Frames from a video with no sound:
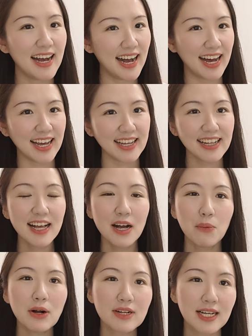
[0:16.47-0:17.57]
Hi,
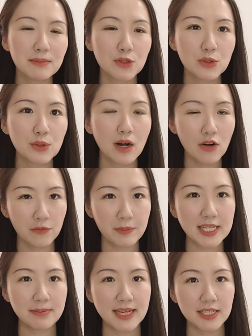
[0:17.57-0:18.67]
welcome to
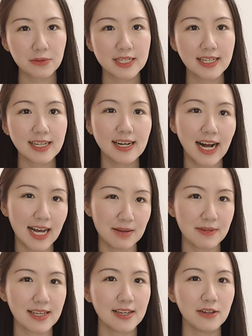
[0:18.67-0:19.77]
Offbeat Mandarin.
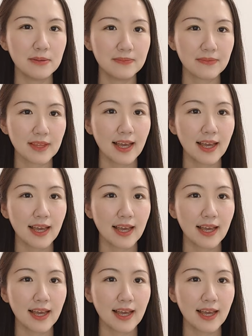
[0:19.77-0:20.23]
I'm Leo.